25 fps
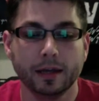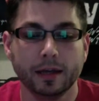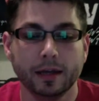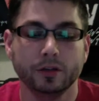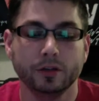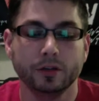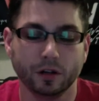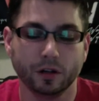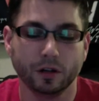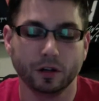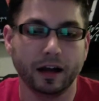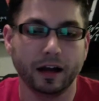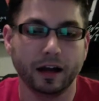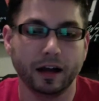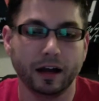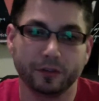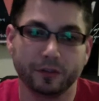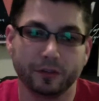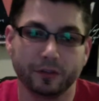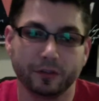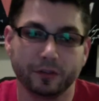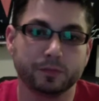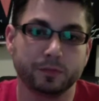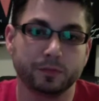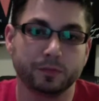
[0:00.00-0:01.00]
You will have
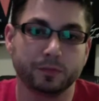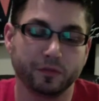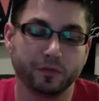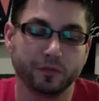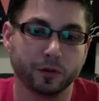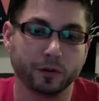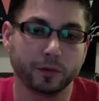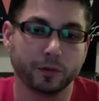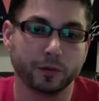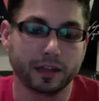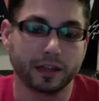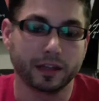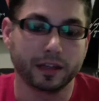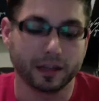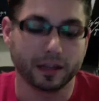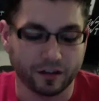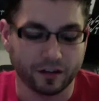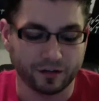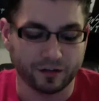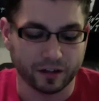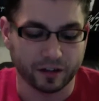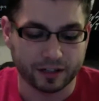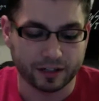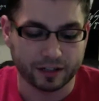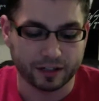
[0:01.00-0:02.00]
those before we kick
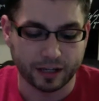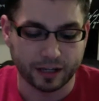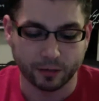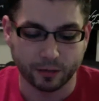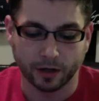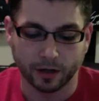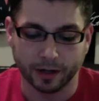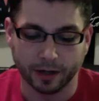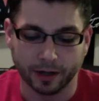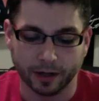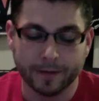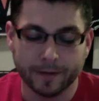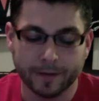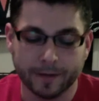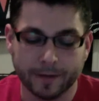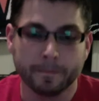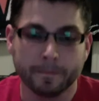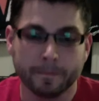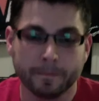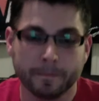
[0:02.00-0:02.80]
off on day one.